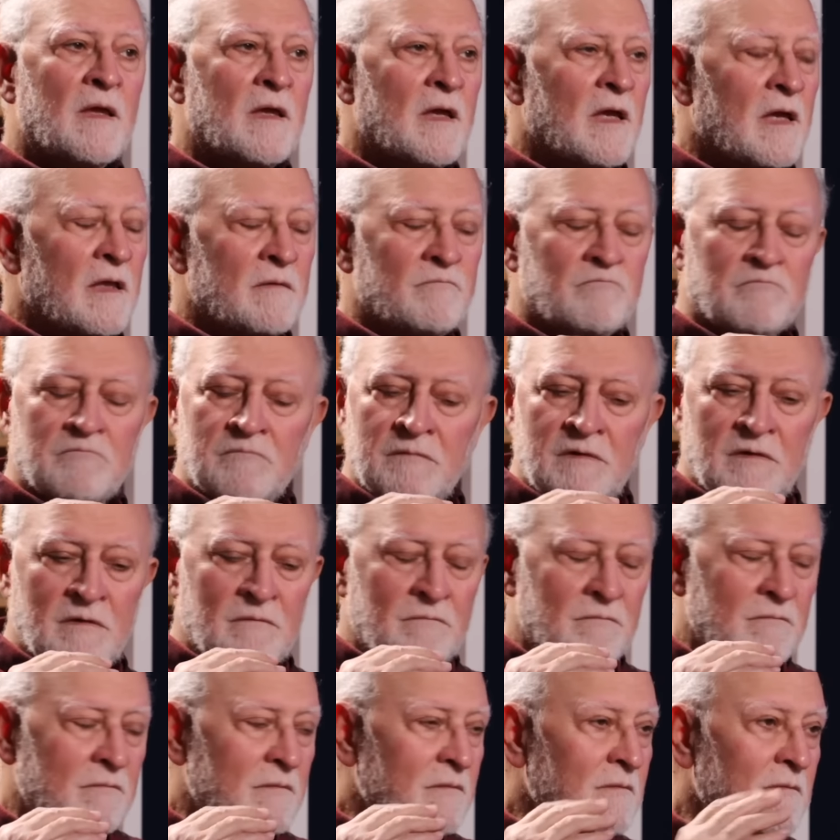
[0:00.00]
And
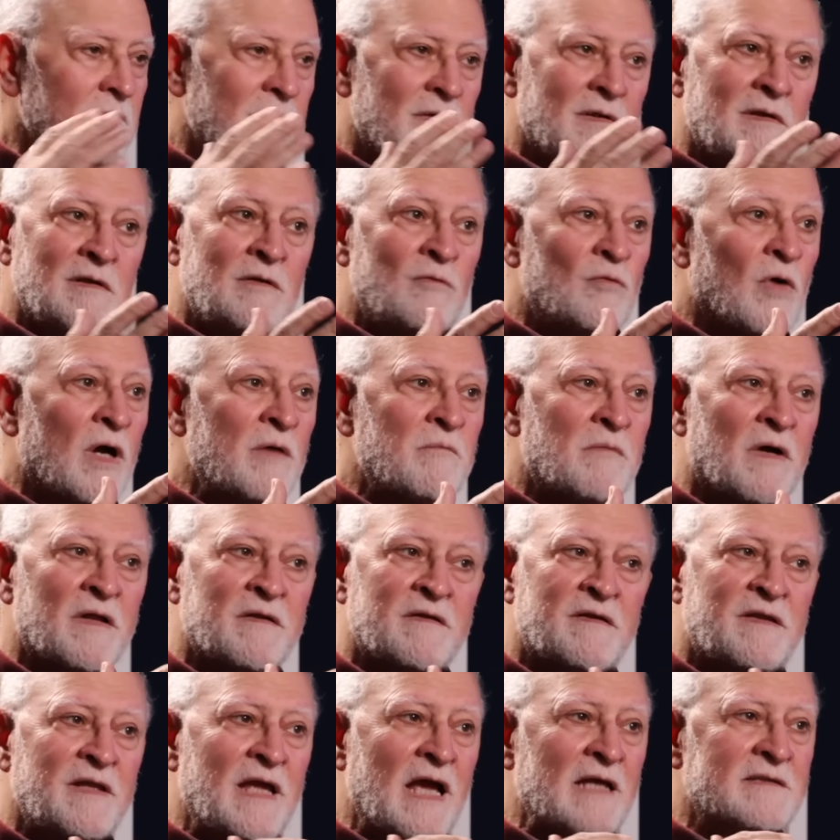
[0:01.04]
in 1
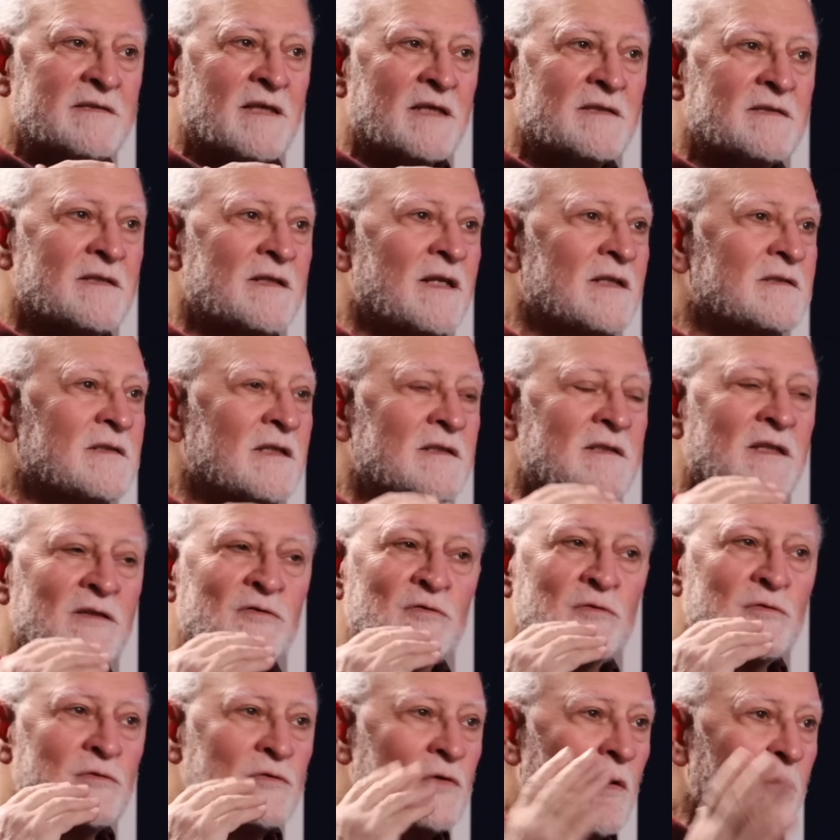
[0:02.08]
month, they assassinated the
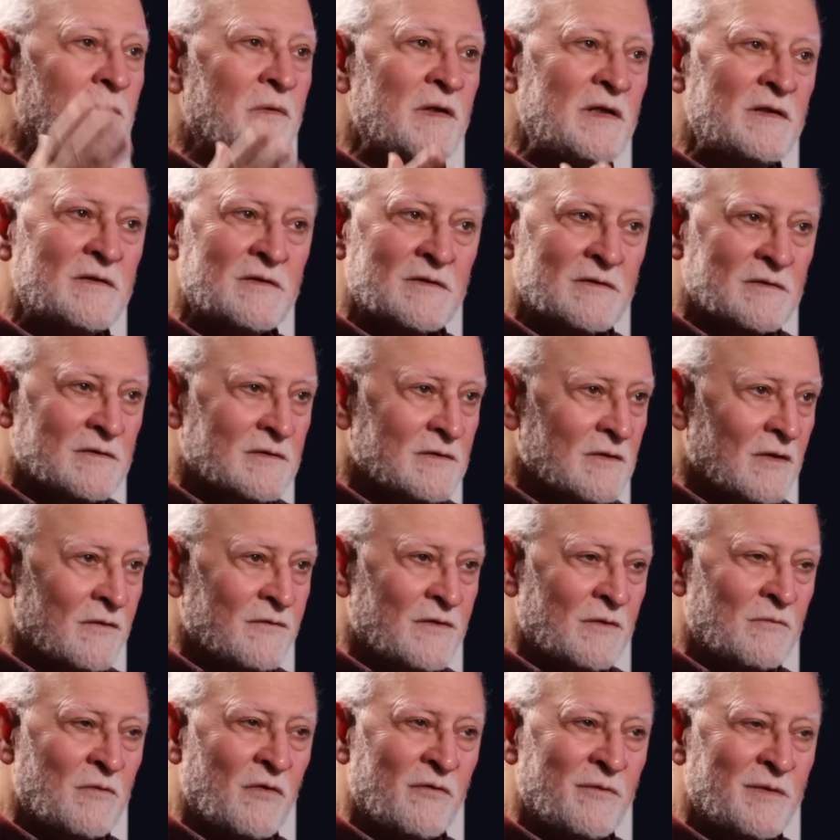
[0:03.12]
2 top leaders of
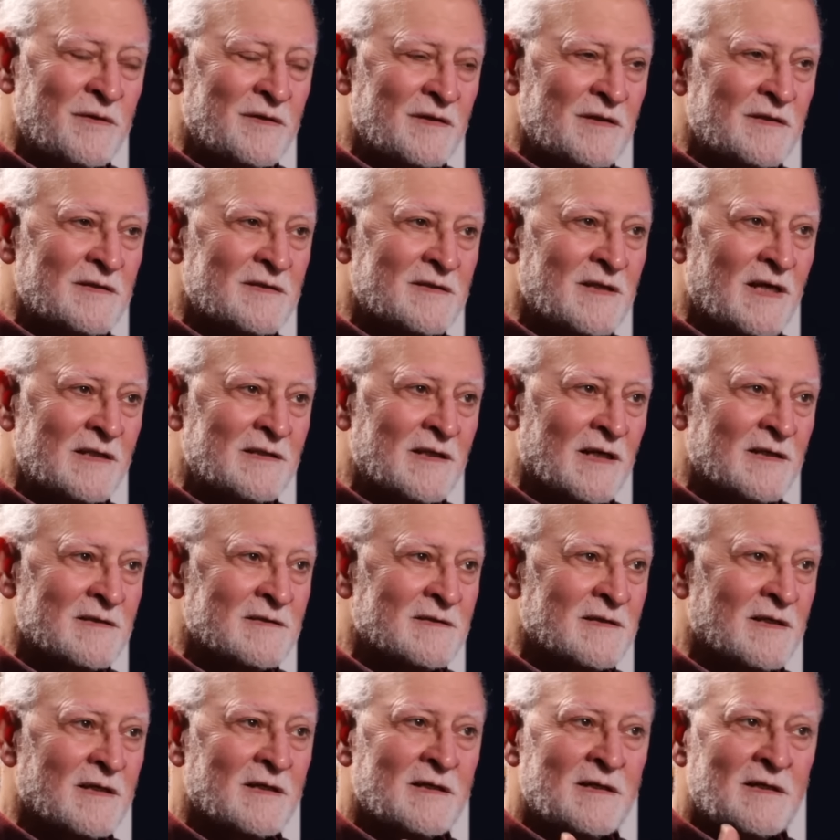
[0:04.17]
the movement inside
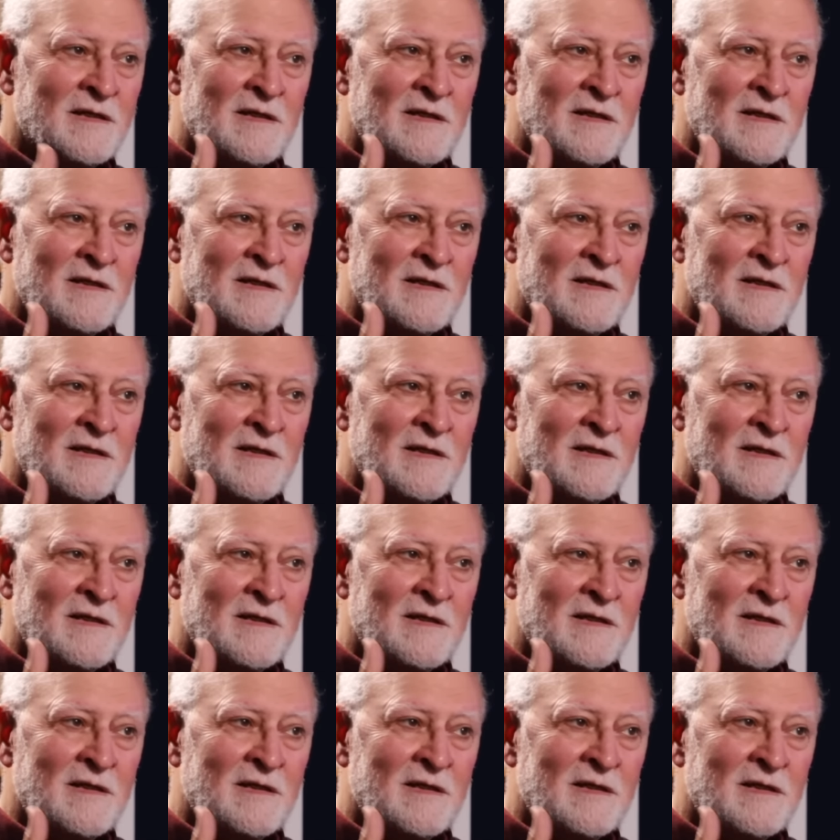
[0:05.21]
Gaza,